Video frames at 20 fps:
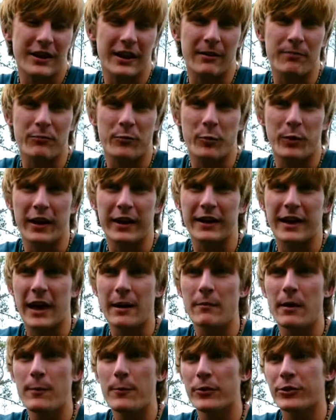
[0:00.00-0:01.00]
And when I
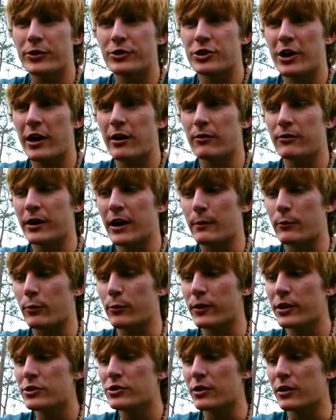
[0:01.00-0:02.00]
came up with the channel name
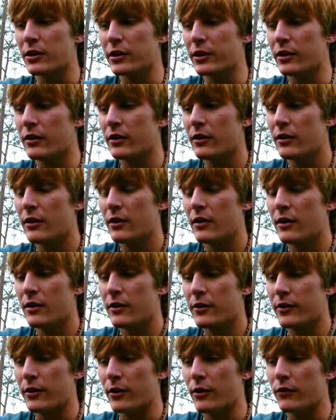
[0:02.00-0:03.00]
originally,
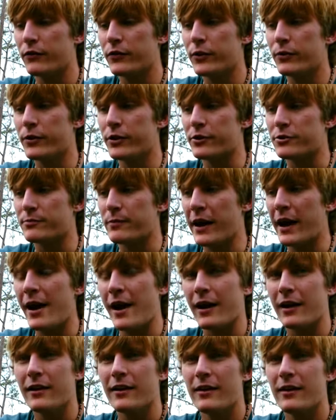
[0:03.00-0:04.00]
you know, a few years
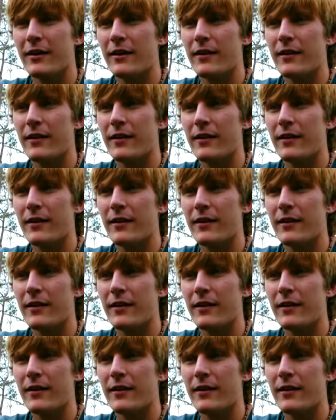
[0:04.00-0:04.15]
back,